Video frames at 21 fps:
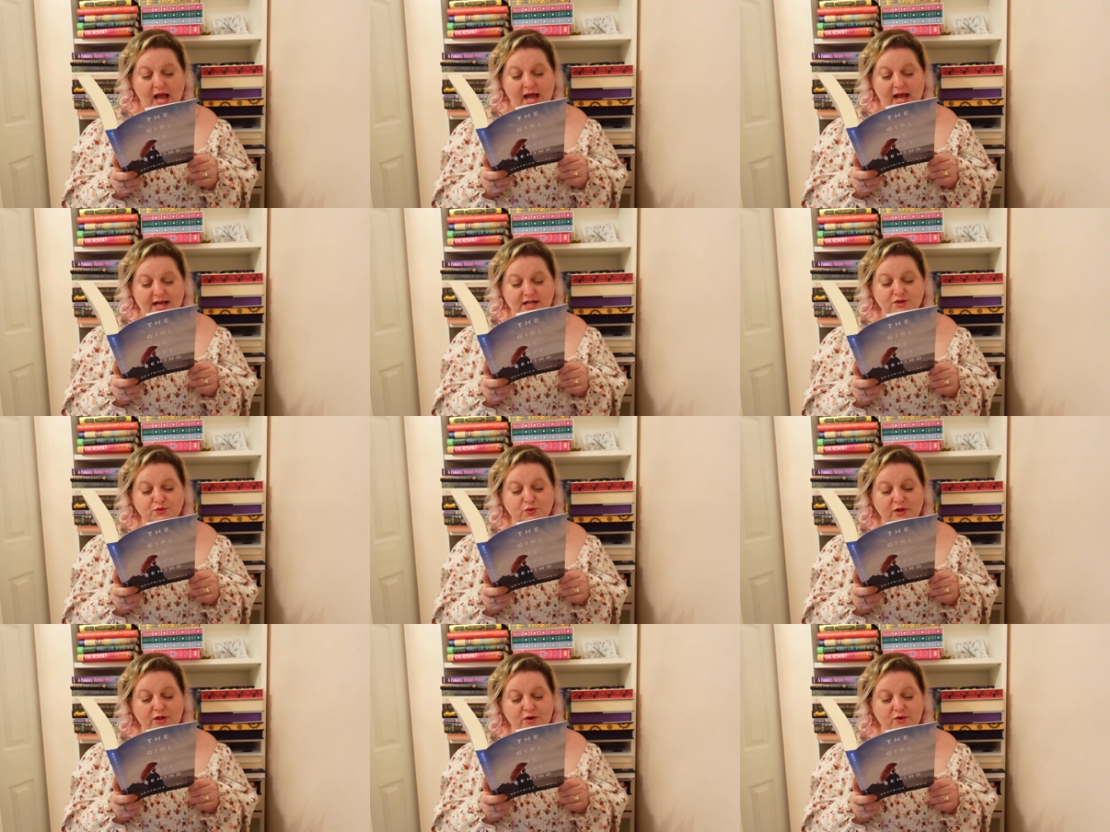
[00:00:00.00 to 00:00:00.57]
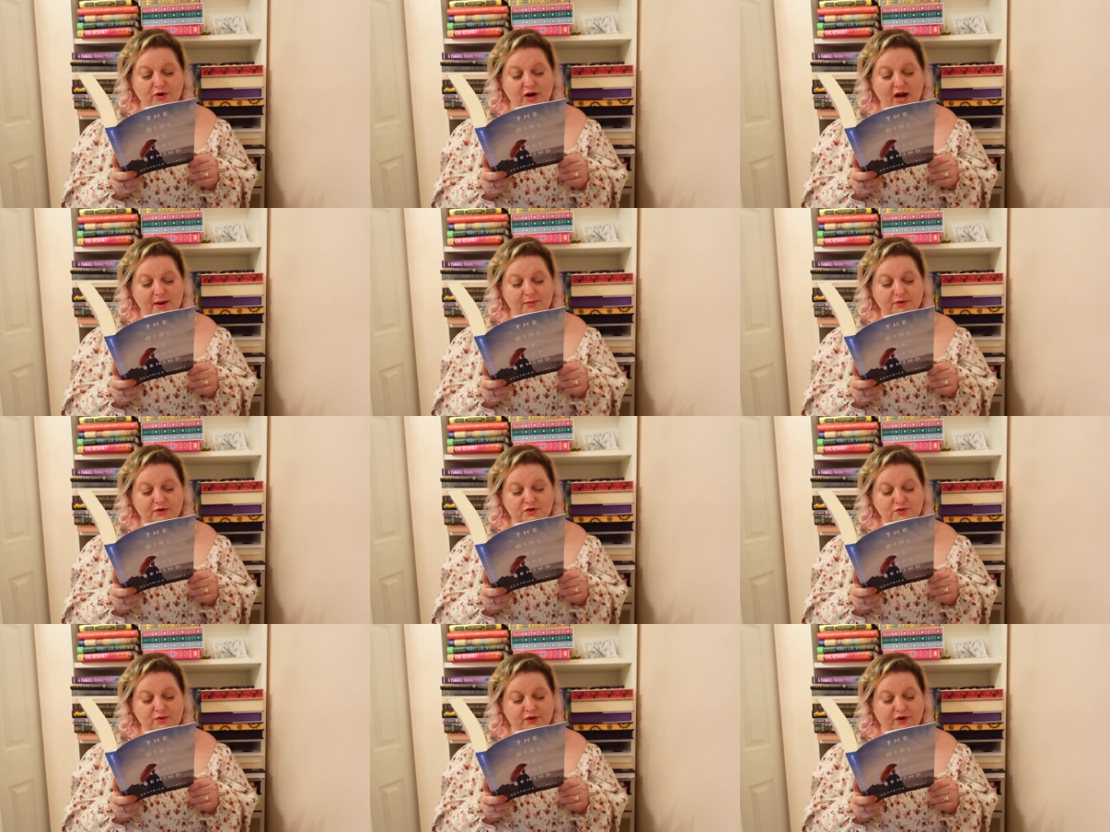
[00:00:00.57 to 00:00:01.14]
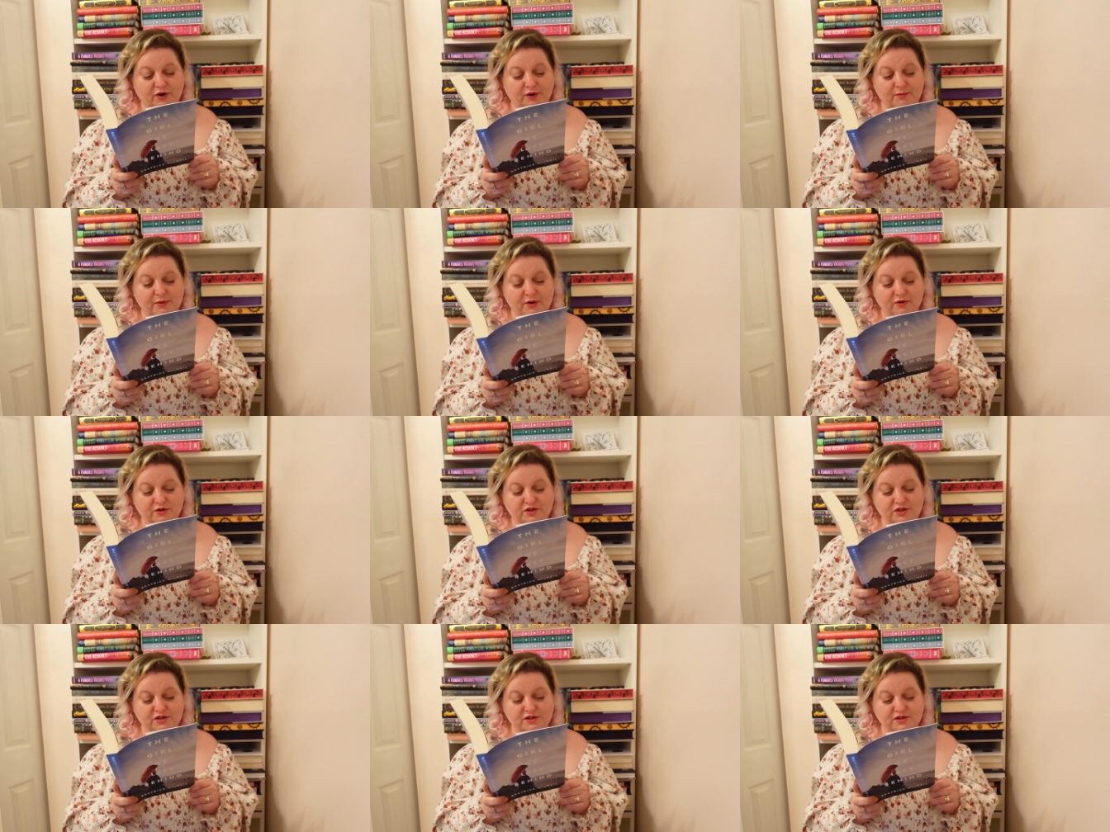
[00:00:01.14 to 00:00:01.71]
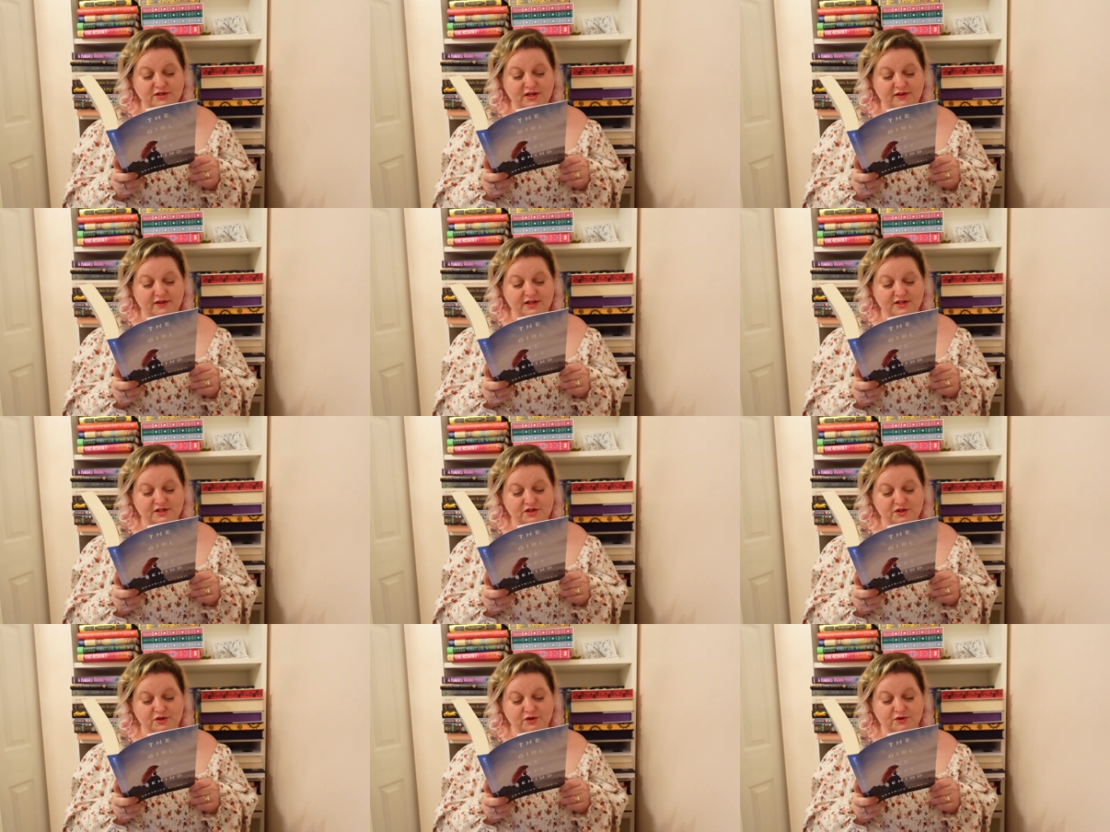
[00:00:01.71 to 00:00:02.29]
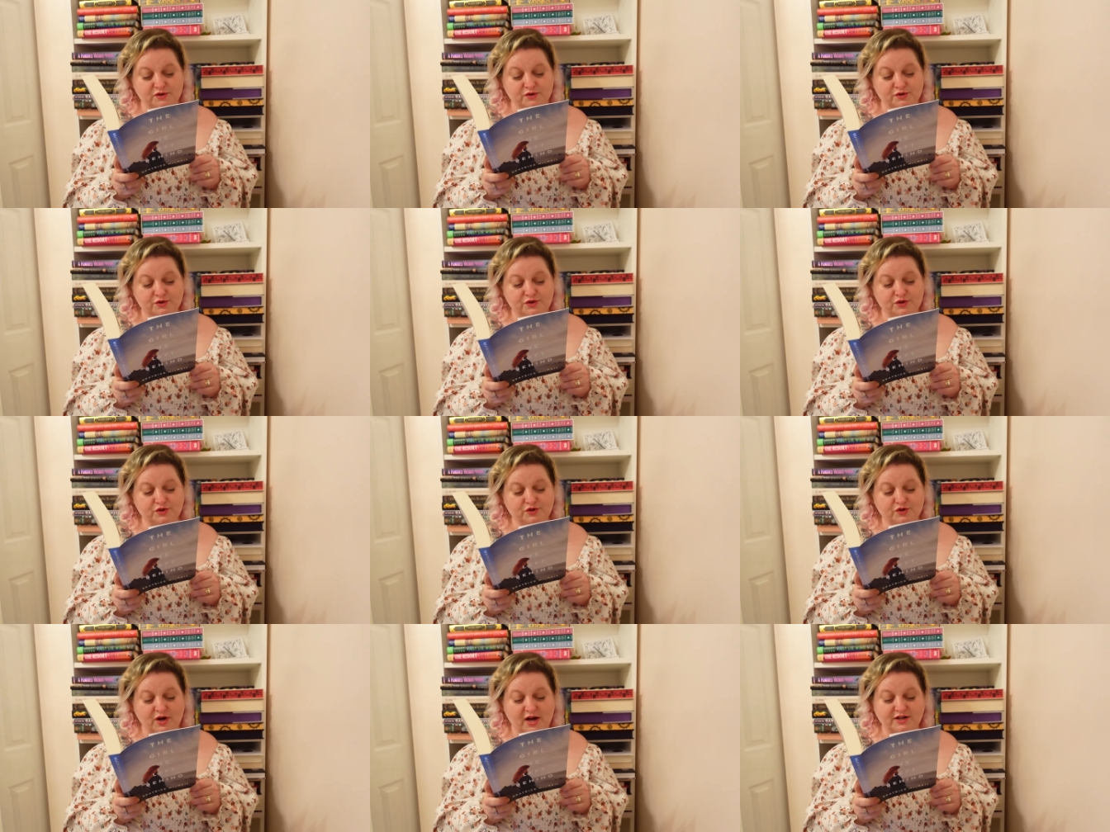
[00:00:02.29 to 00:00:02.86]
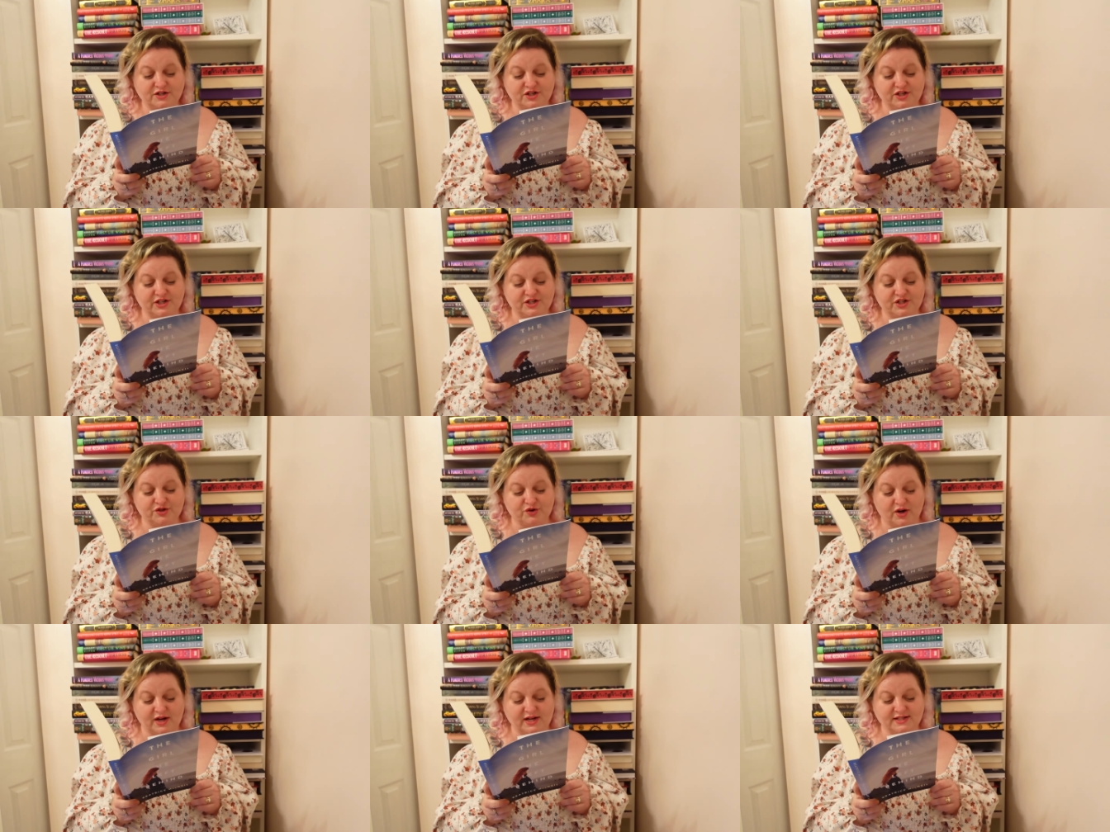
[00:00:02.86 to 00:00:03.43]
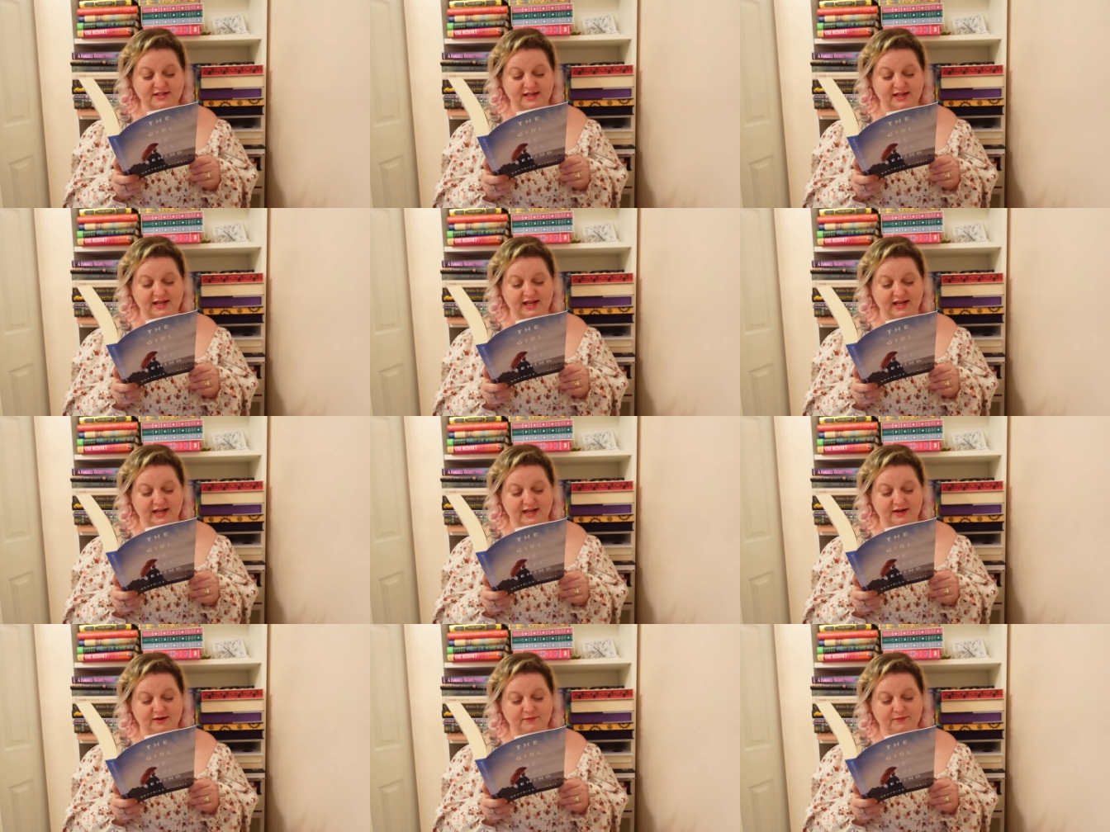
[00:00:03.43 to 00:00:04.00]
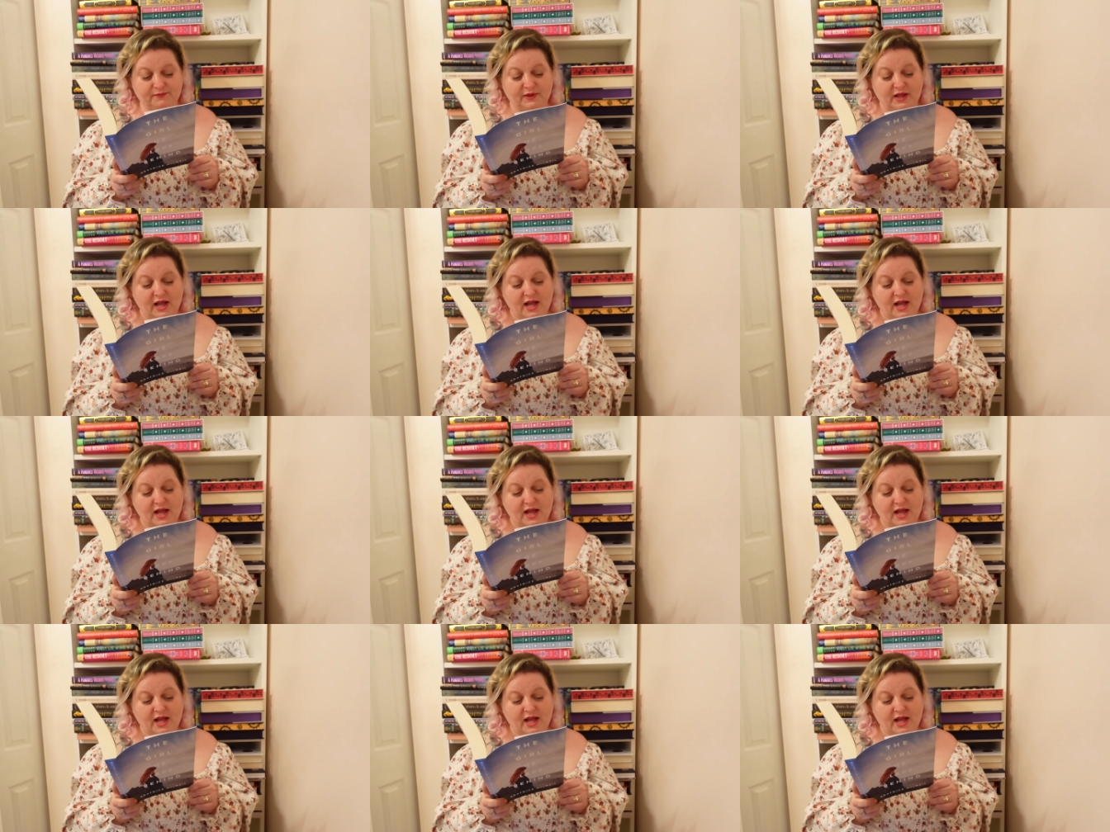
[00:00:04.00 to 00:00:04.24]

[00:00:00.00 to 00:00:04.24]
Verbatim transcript: As Willow grapples with her emotions at this news, tragedy strikes again.